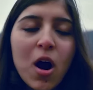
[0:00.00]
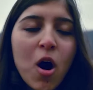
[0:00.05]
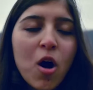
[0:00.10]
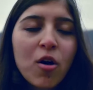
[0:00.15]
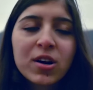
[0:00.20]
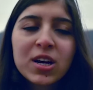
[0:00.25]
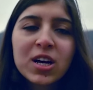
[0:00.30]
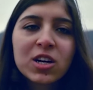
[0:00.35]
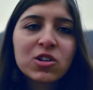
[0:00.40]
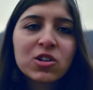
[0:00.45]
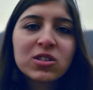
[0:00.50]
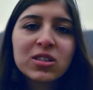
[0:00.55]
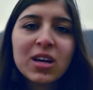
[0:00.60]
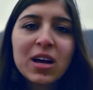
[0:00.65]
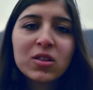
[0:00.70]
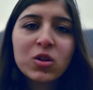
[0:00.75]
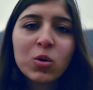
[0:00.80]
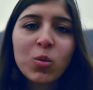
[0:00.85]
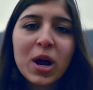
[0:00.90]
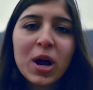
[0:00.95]
already
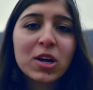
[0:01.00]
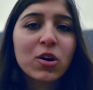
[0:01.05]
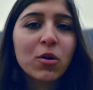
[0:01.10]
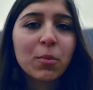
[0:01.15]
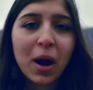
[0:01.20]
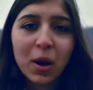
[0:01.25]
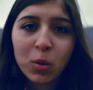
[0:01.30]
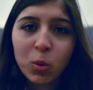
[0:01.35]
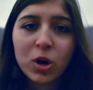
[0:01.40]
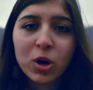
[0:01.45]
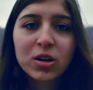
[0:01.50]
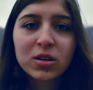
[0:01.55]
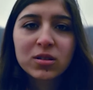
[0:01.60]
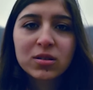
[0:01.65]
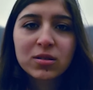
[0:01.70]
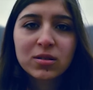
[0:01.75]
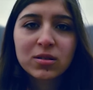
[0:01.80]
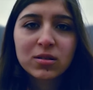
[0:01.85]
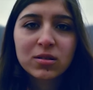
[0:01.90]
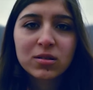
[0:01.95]
understand the way your mind
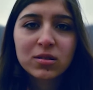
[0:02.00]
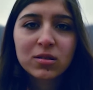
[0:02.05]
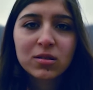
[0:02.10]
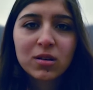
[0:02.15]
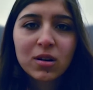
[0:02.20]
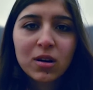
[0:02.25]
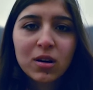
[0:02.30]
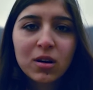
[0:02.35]
works.